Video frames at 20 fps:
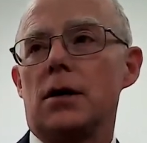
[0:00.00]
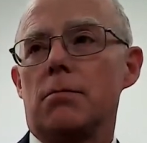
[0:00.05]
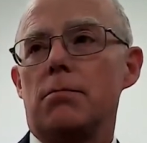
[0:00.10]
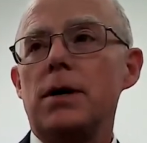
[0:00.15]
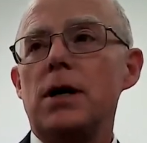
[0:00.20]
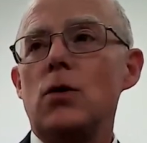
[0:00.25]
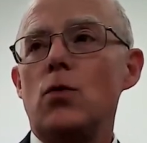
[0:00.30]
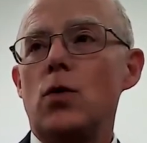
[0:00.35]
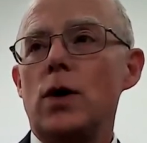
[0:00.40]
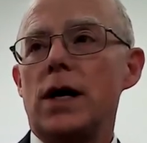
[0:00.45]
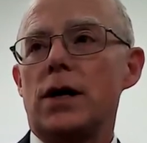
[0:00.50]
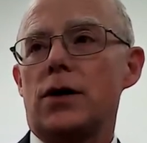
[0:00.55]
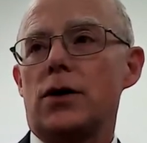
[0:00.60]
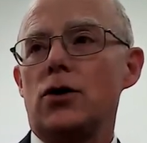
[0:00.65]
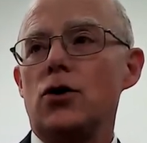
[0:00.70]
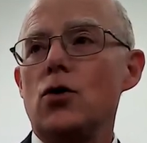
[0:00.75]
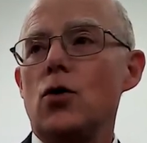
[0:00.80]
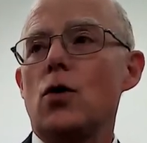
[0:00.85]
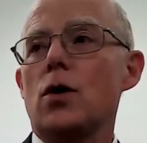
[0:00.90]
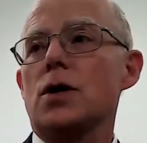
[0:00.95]
be with
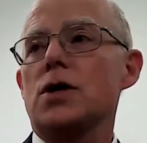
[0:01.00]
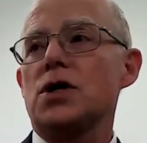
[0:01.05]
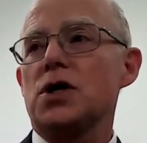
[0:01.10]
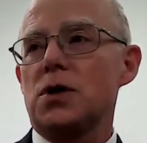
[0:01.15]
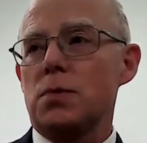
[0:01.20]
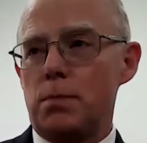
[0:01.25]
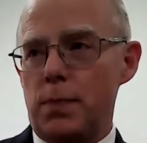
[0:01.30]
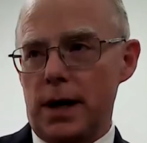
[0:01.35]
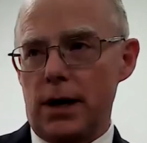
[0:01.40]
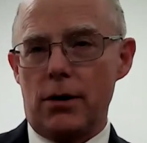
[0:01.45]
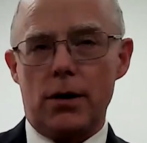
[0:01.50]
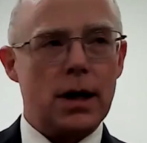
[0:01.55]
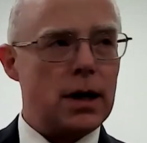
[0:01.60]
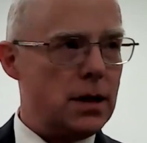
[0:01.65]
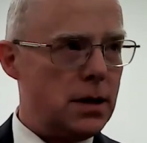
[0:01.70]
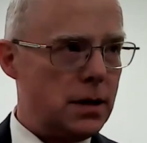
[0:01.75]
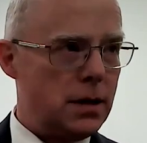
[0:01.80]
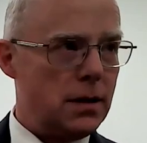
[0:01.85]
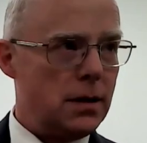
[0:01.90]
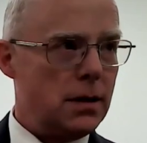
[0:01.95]
your
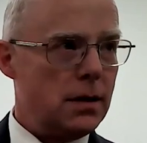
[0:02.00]
spirit.